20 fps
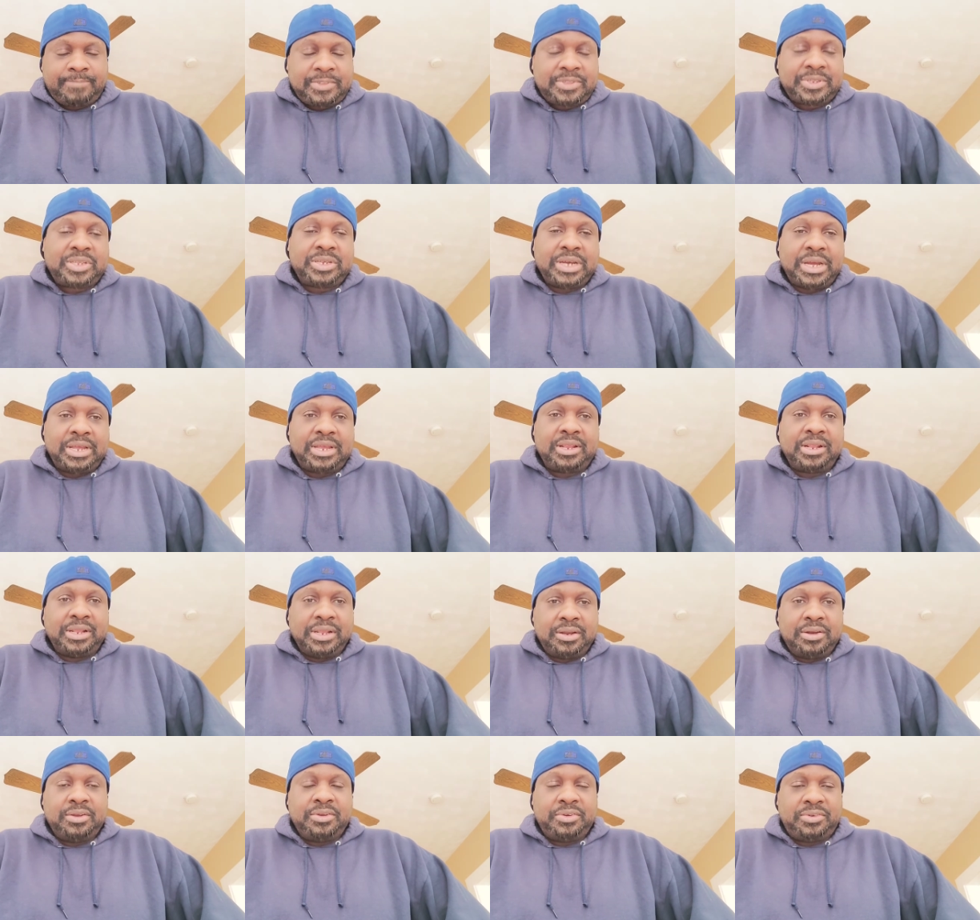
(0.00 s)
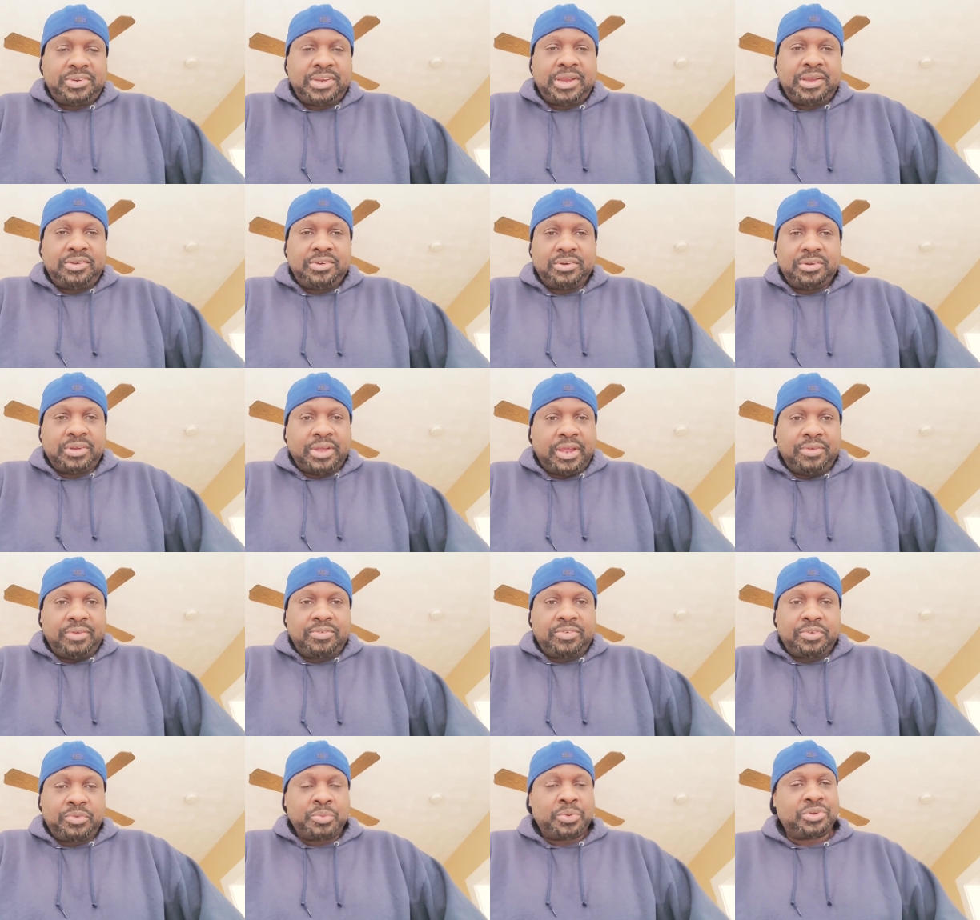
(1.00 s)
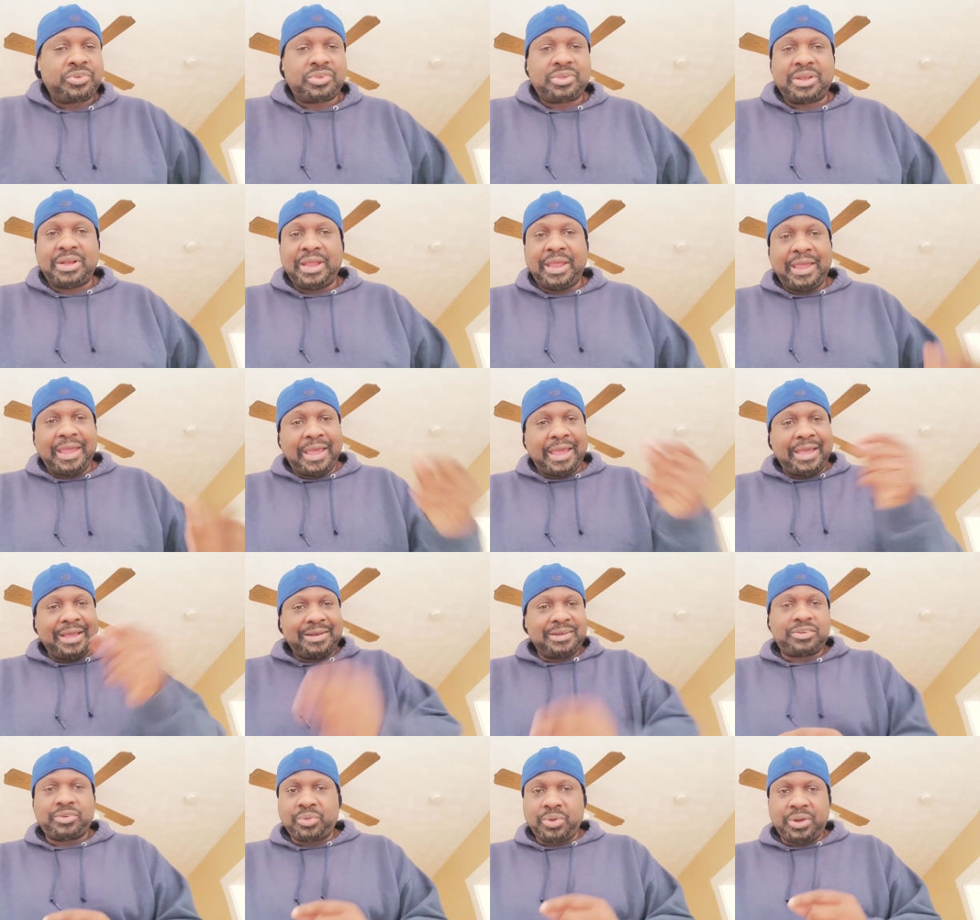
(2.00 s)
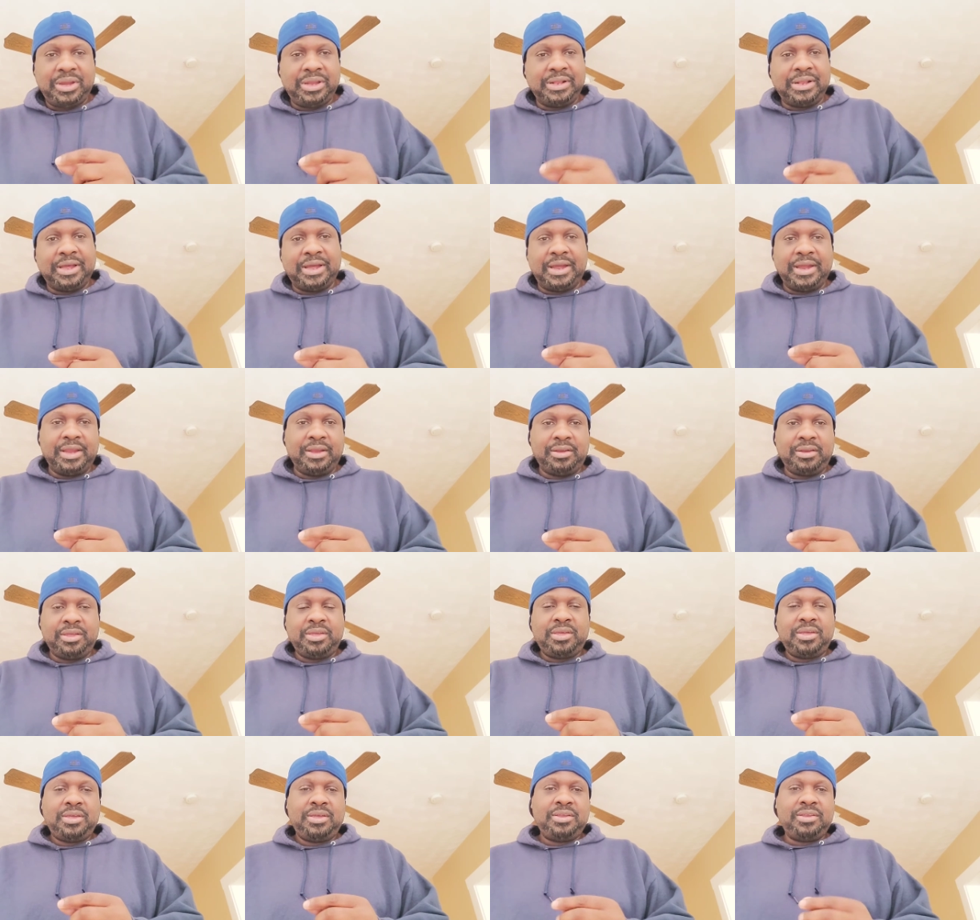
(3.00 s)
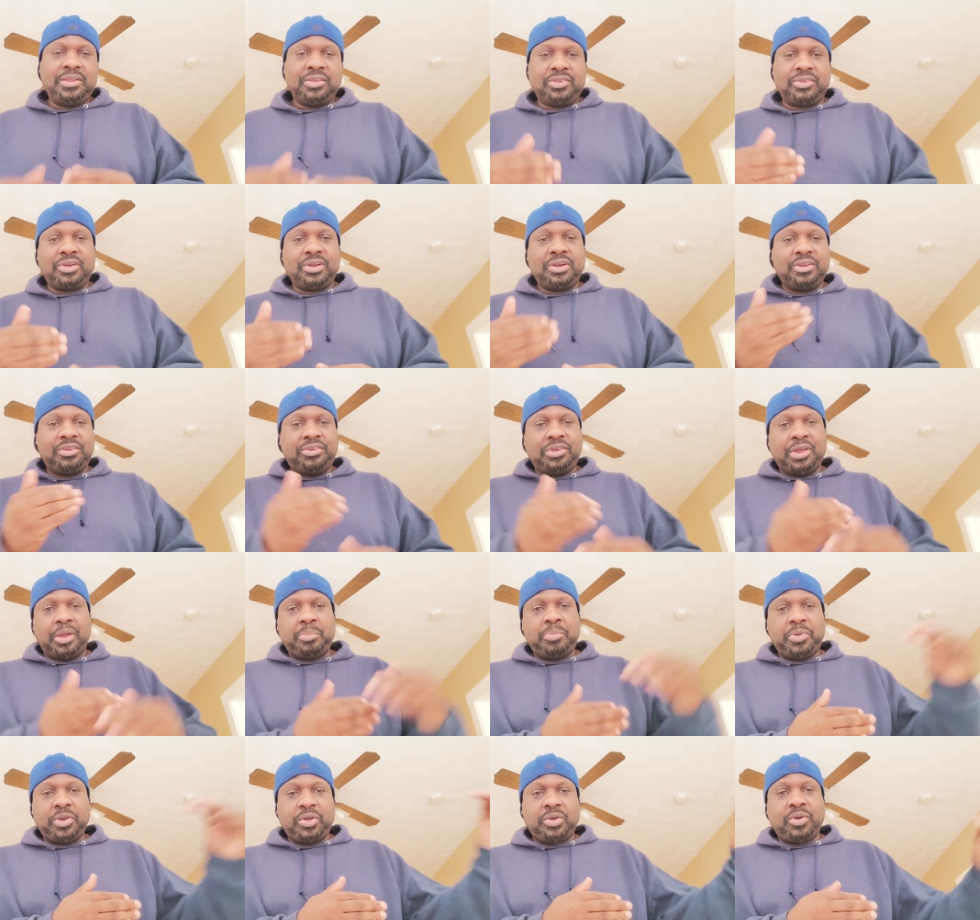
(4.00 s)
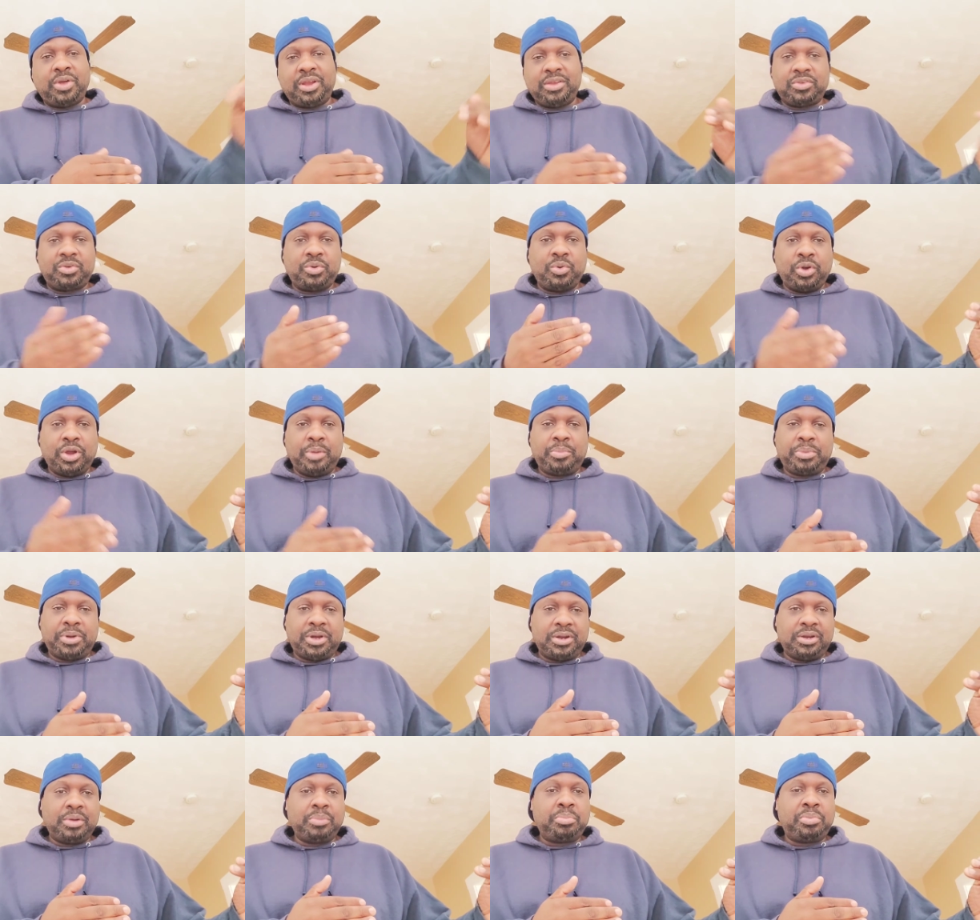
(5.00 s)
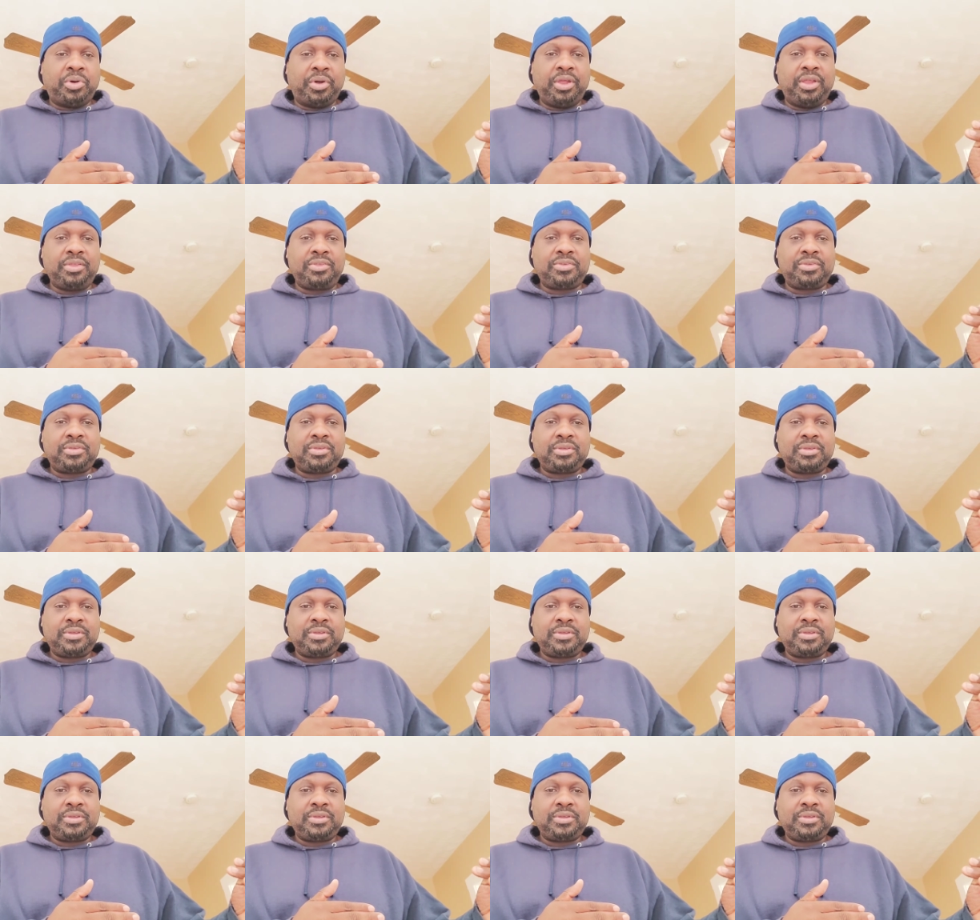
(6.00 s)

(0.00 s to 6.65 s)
I can literally change your life because we're just going to add a trade line that's going to jump your credit score up 100 points.